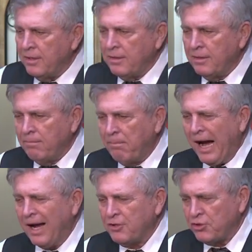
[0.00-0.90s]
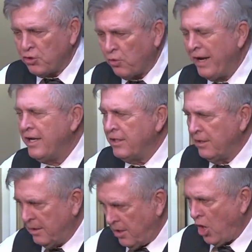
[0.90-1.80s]
box train
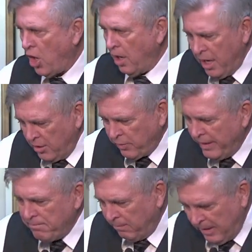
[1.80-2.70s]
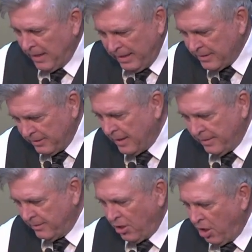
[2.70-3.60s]
car, train uh, uh,
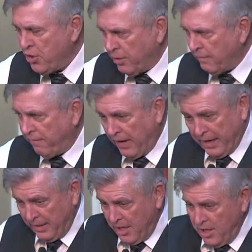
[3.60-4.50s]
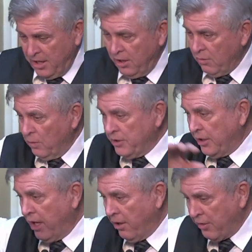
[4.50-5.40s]
car you could find, you know, the ones that
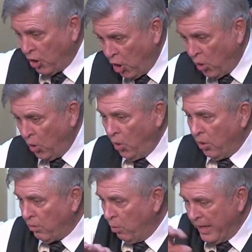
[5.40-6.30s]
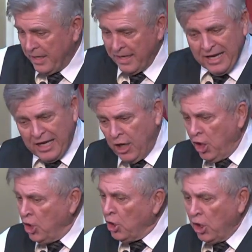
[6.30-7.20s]
carry the coal or wheat.
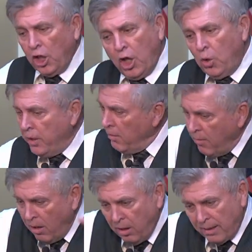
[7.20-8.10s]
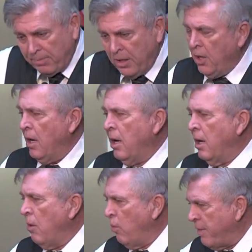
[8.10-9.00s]
You loaded them all up,
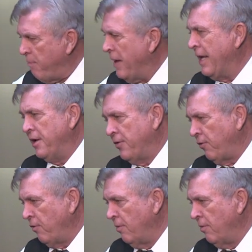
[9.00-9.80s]
with pennies.